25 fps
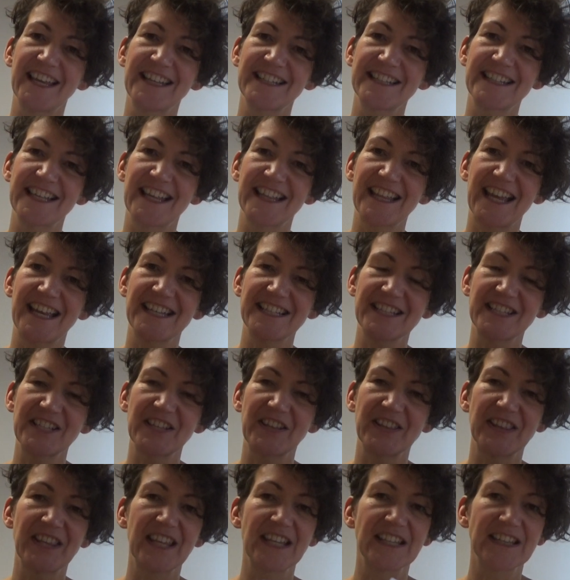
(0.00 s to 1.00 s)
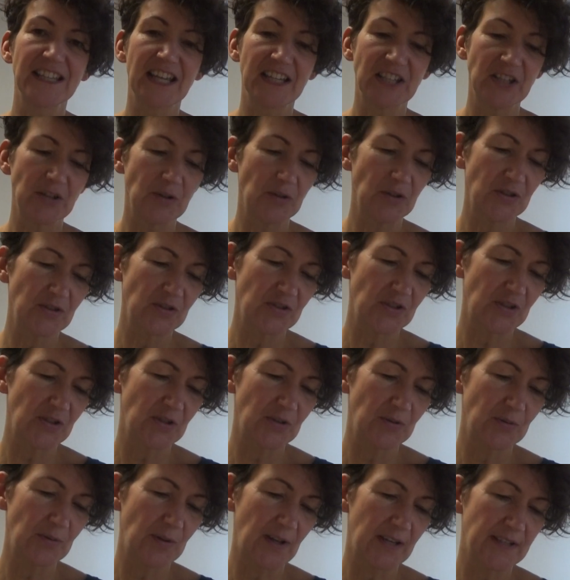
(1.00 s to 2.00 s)
So that's something that you can
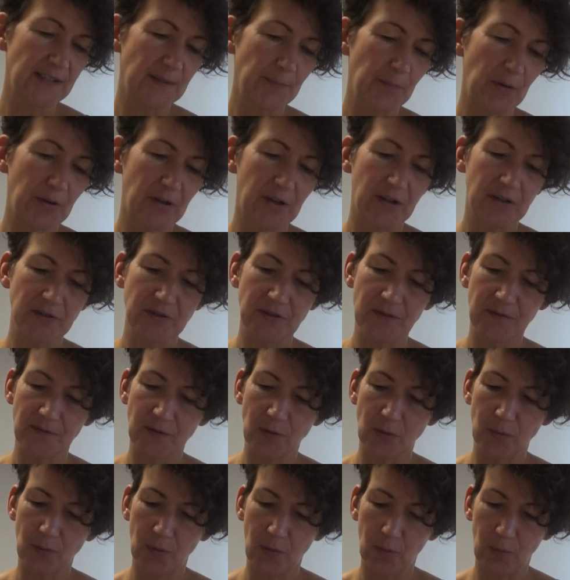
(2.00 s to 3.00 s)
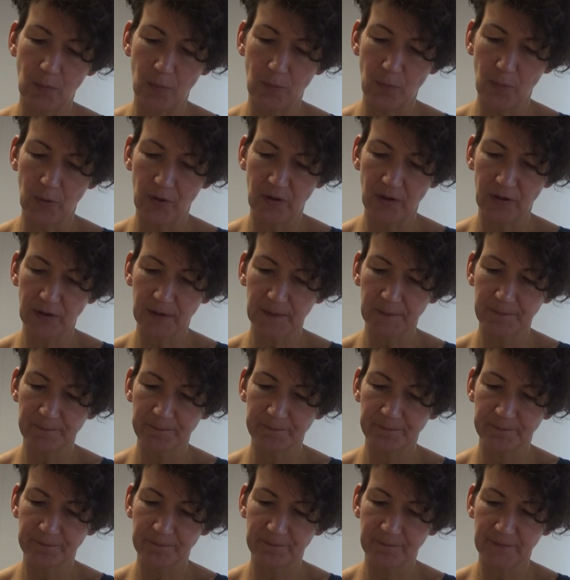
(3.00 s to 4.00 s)
do as part of your homework.
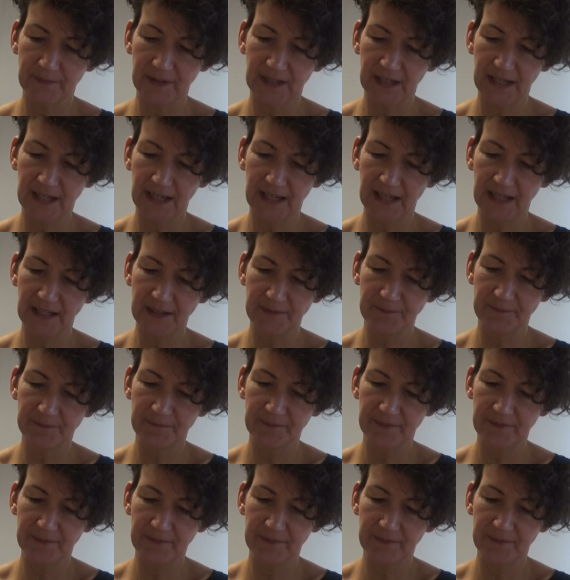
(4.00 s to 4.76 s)
Okay.